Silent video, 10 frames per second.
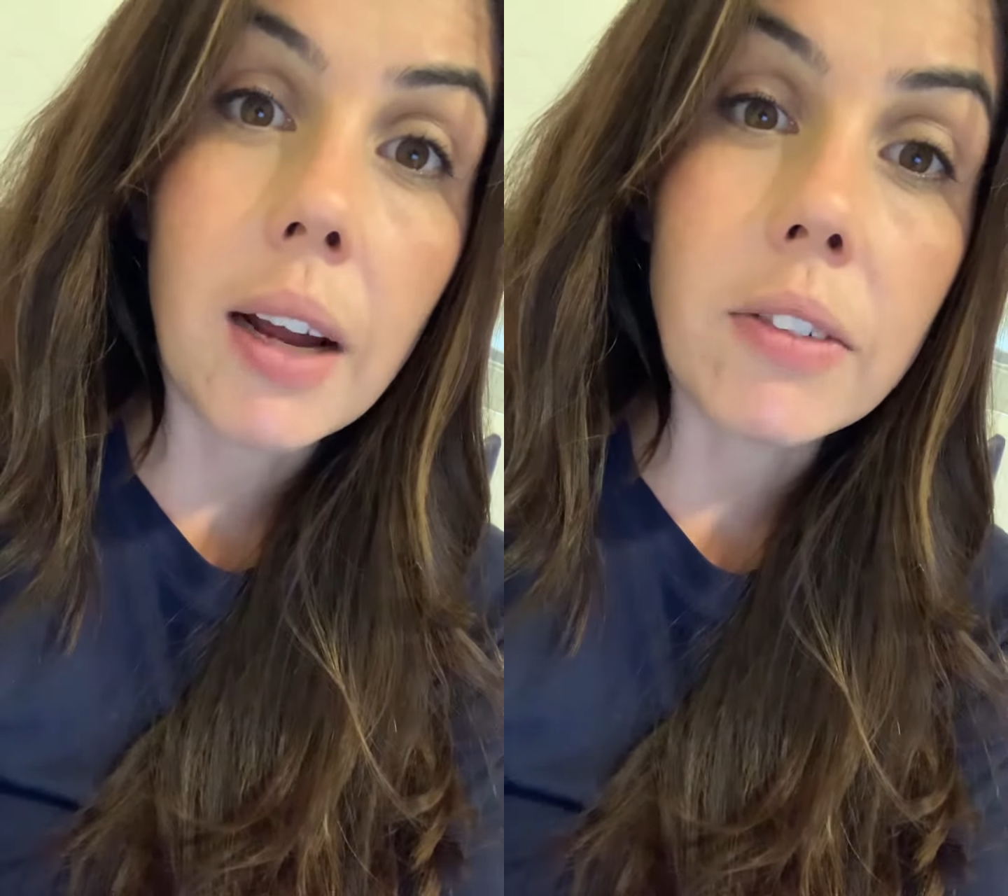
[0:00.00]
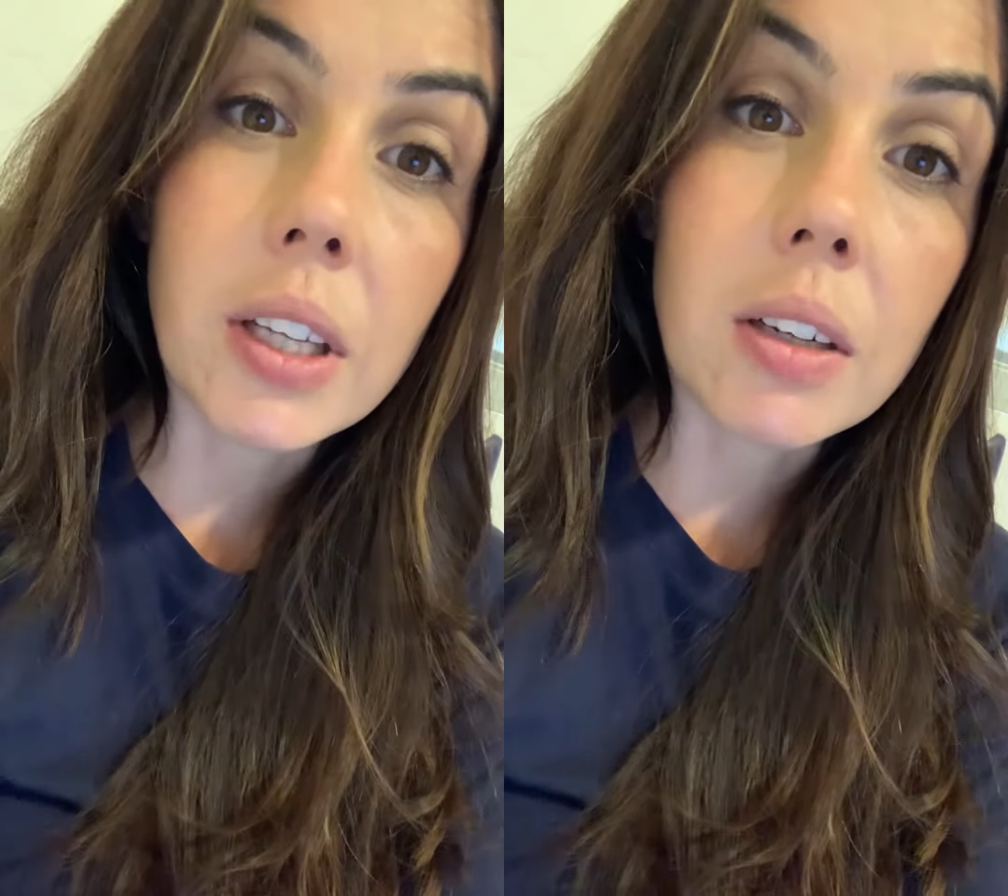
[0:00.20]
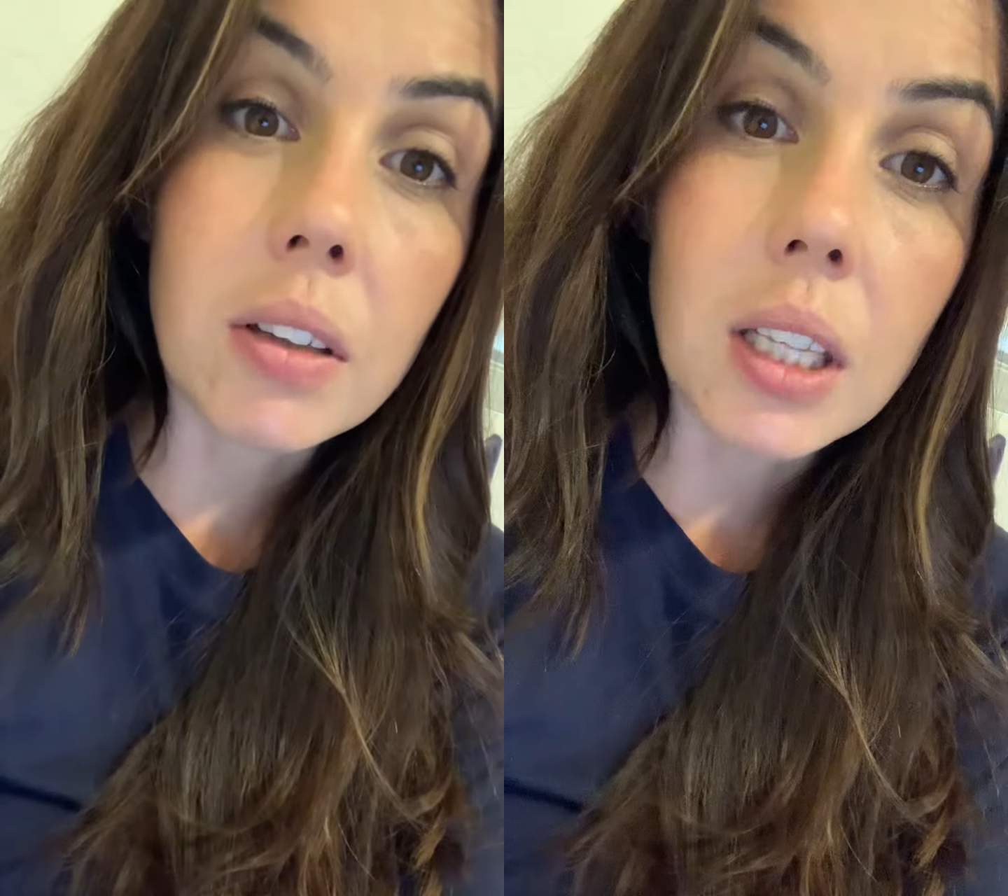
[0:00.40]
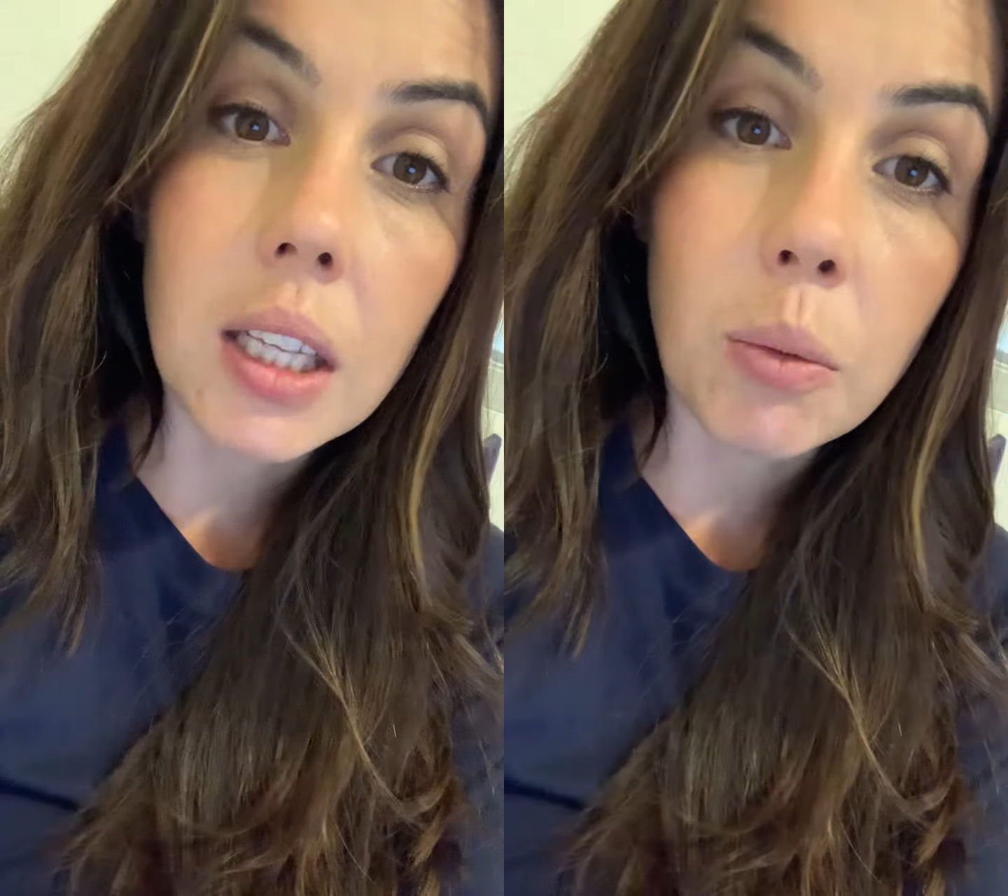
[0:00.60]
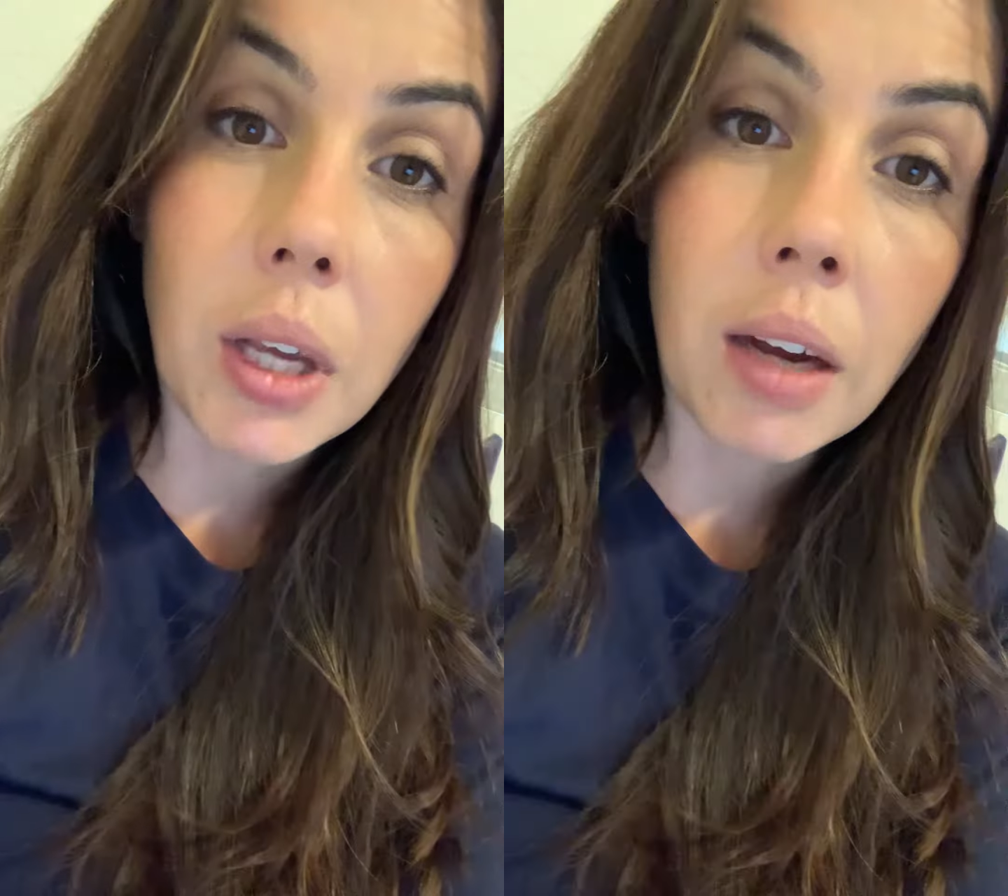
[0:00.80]
every little thing
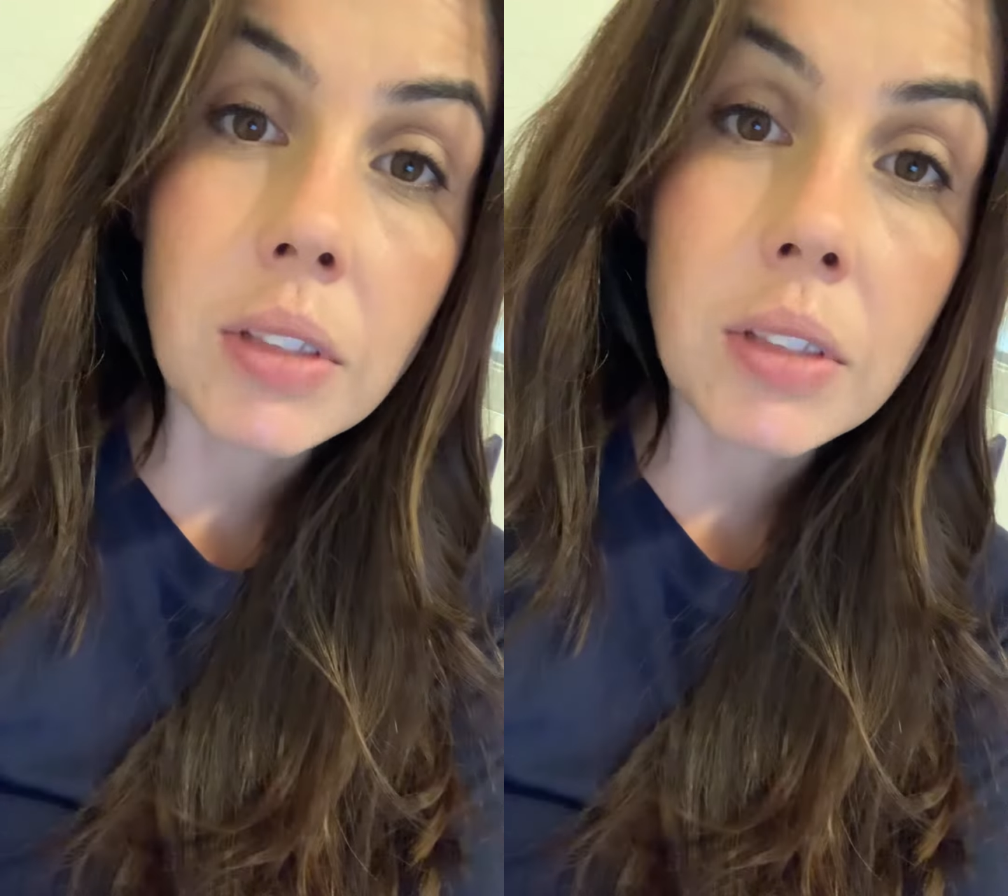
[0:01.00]
that we have